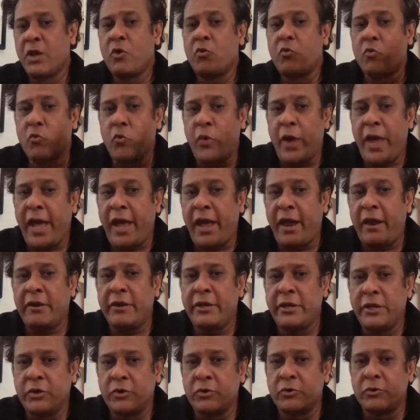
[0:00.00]
where
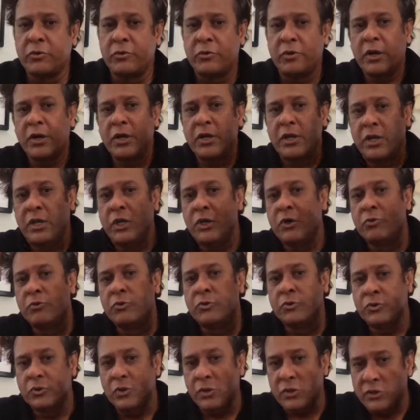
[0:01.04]
you
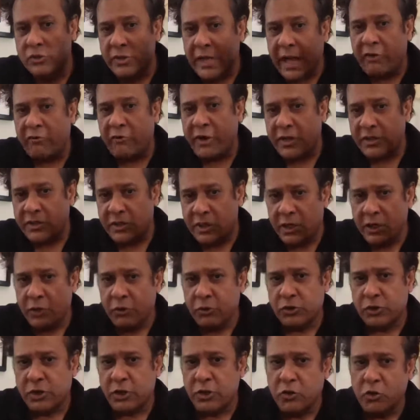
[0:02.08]
use that
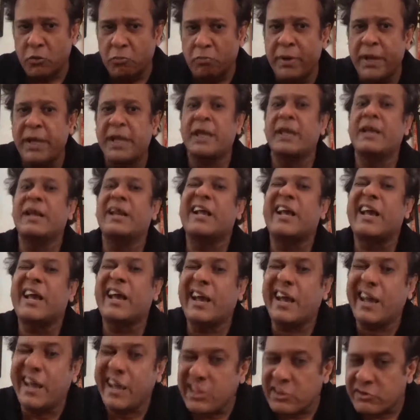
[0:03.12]
resolution to bring in an
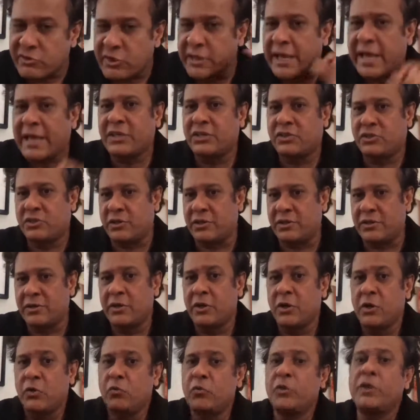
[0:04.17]
extra texture
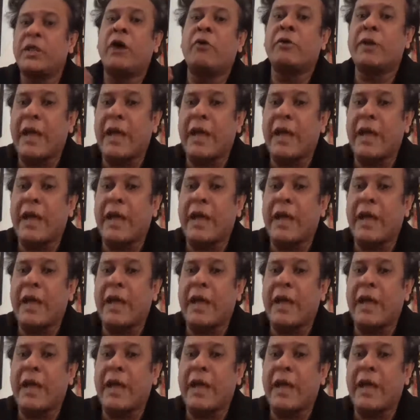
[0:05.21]
without